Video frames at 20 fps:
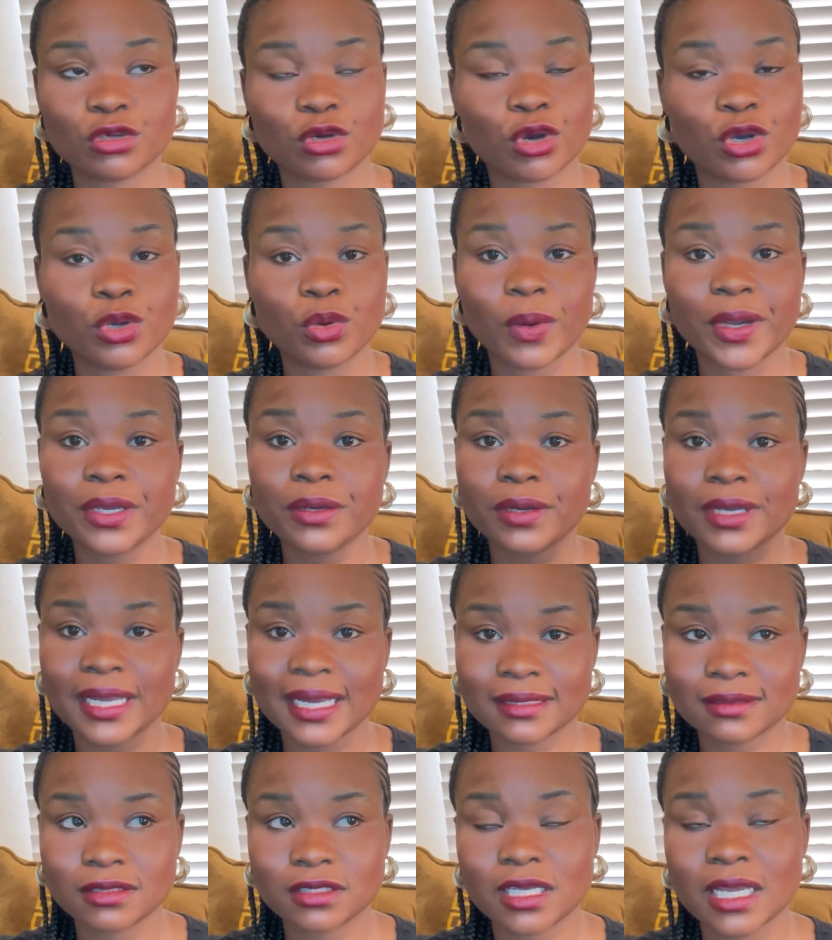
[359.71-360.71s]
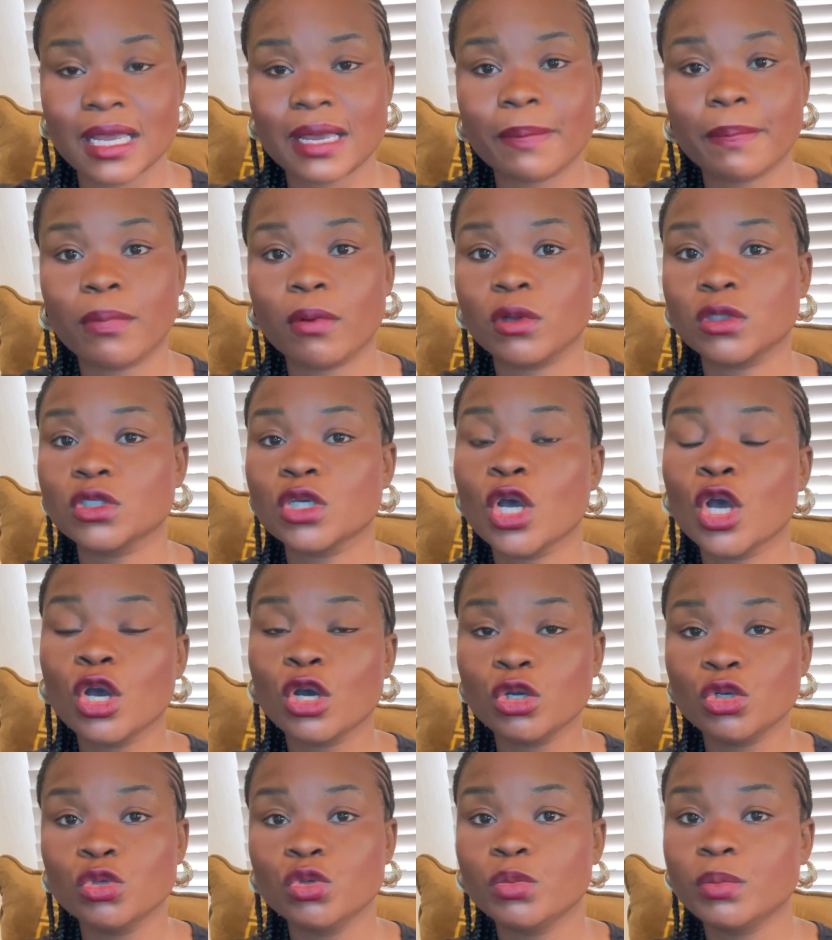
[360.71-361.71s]
or when you get to the airport
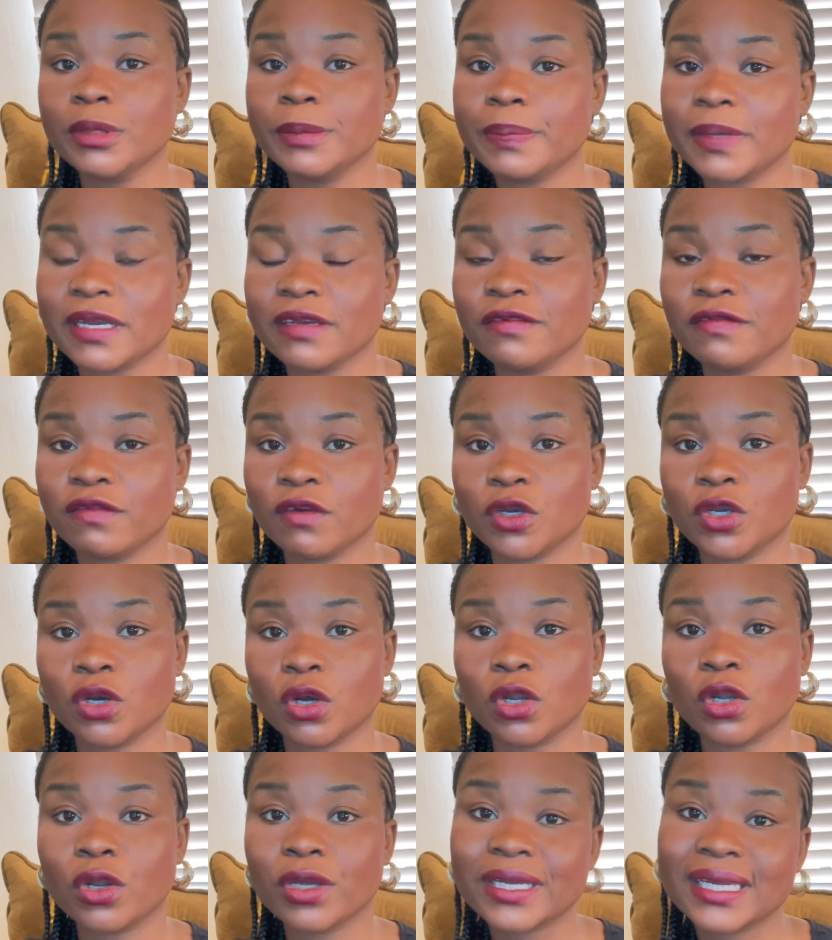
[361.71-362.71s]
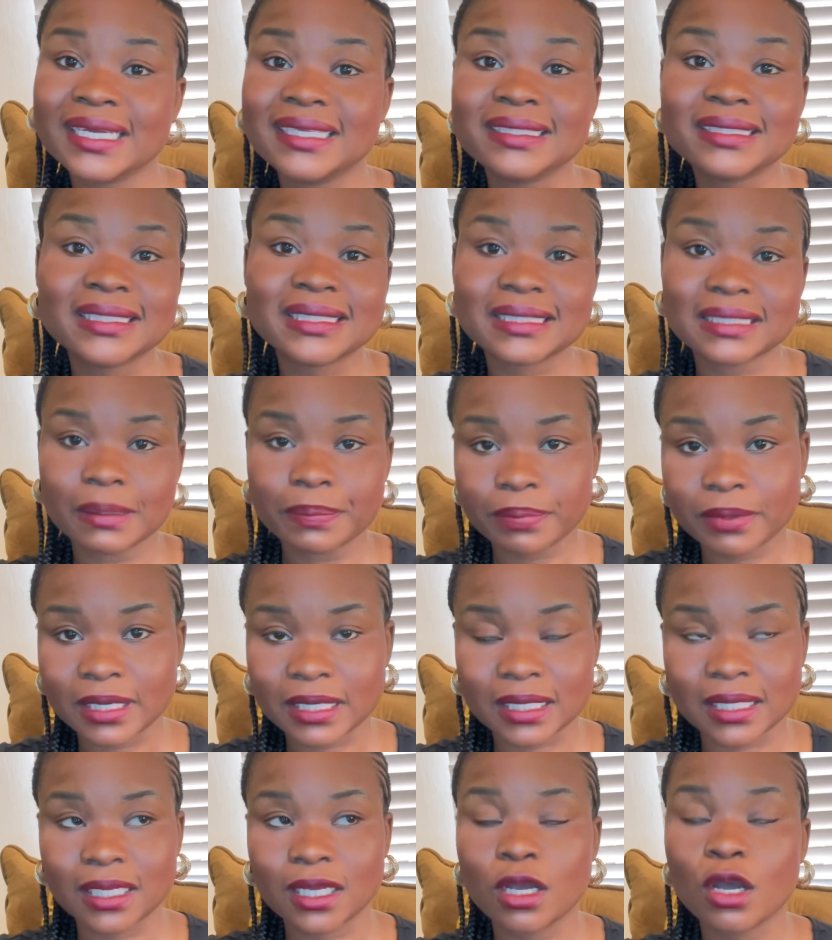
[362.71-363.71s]
you'll be paying for your luggage
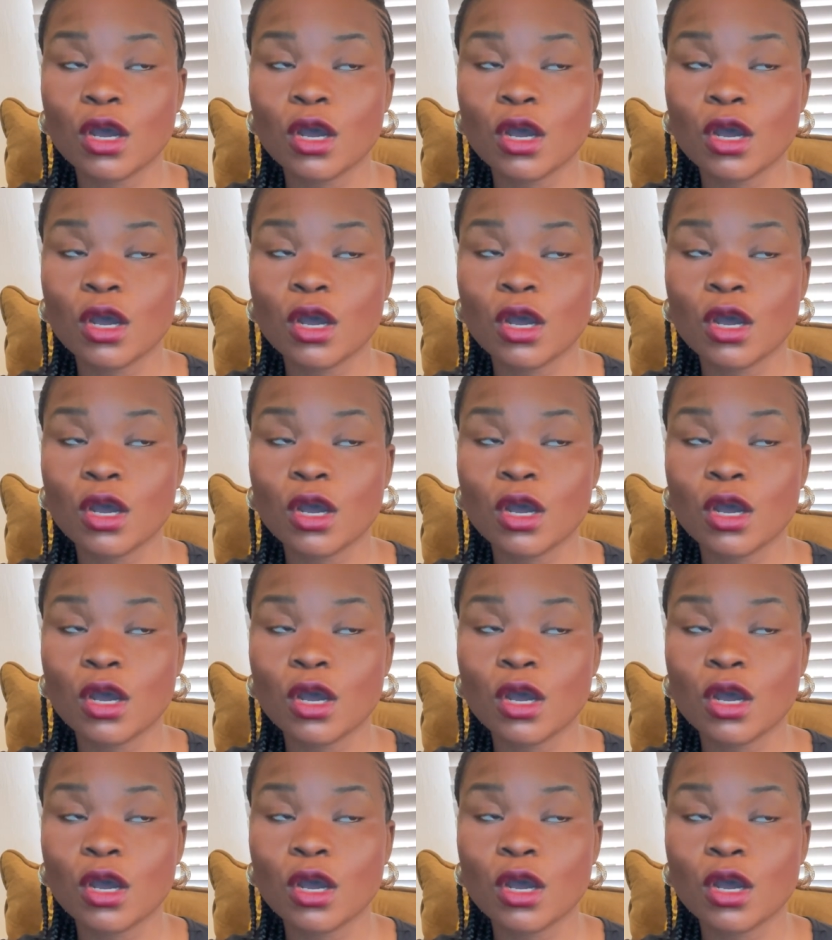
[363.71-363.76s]
separately,